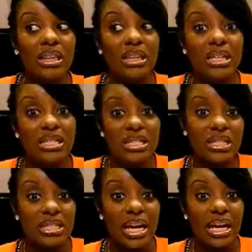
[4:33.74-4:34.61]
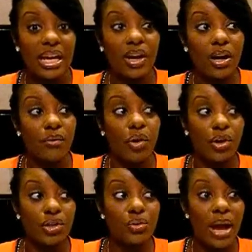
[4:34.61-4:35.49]
this isn't taken care of, or
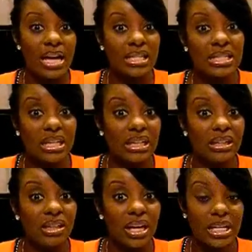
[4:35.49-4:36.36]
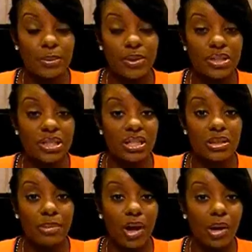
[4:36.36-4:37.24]
you asking the next person
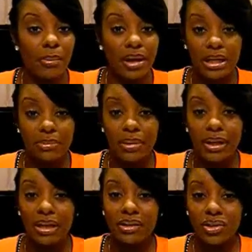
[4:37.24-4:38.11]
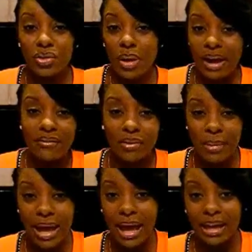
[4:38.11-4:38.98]
to borrow money but you have a
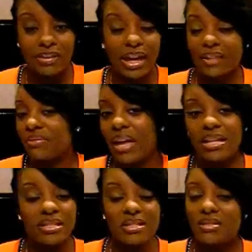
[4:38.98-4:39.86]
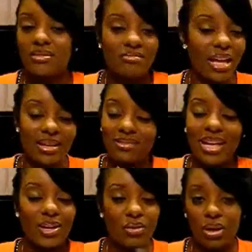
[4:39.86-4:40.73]
bag. Like, that
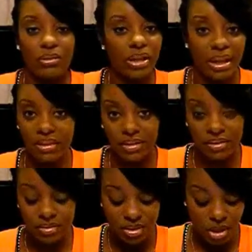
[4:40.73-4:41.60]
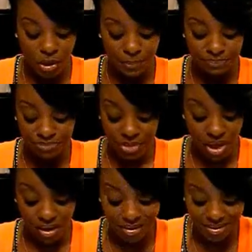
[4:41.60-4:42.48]
don't go together. So
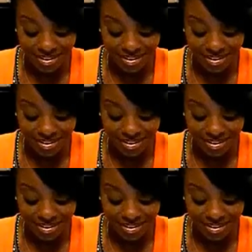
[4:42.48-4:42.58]
yeah.